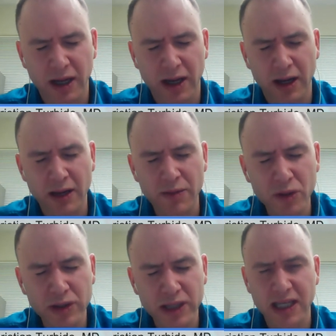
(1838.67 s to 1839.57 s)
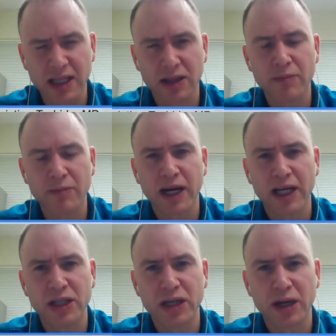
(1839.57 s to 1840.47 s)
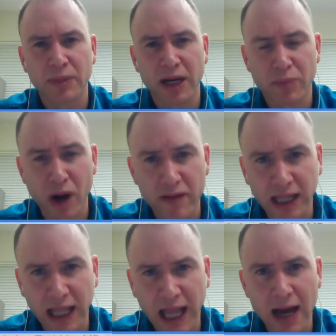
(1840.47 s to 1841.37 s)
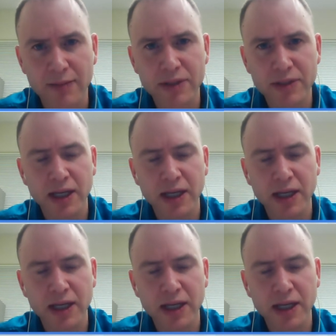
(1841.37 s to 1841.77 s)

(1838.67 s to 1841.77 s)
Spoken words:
immune testing done by private labs.